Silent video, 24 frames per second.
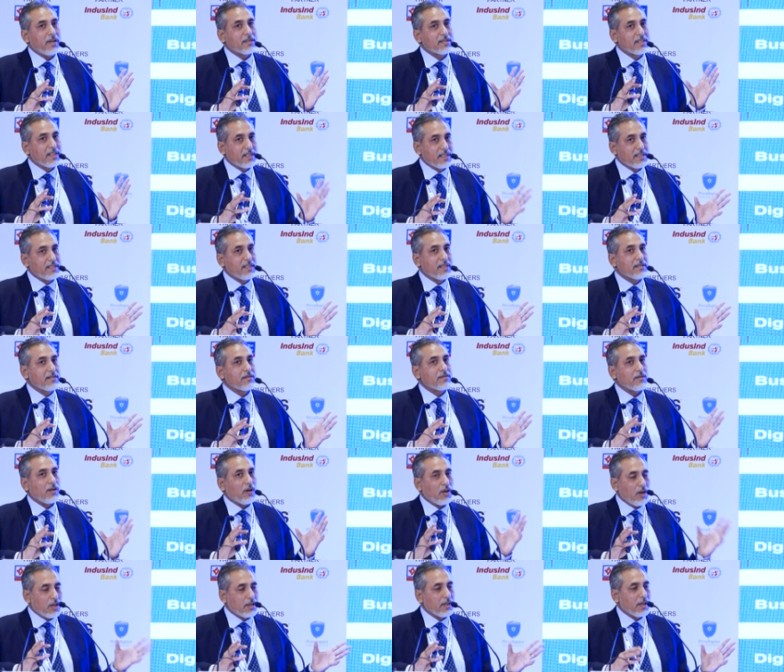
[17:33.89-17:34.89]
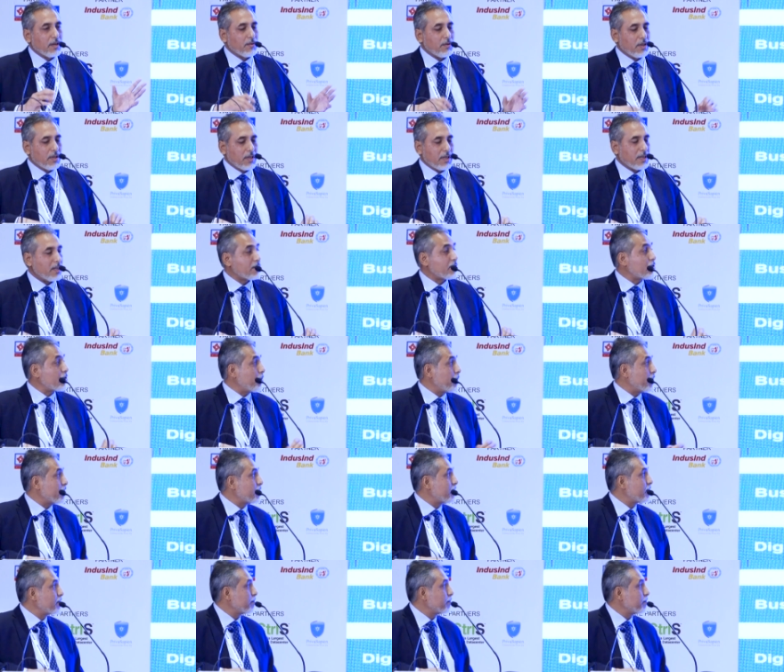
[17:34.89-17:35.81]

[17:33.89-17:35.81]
citizens or the, or the customers.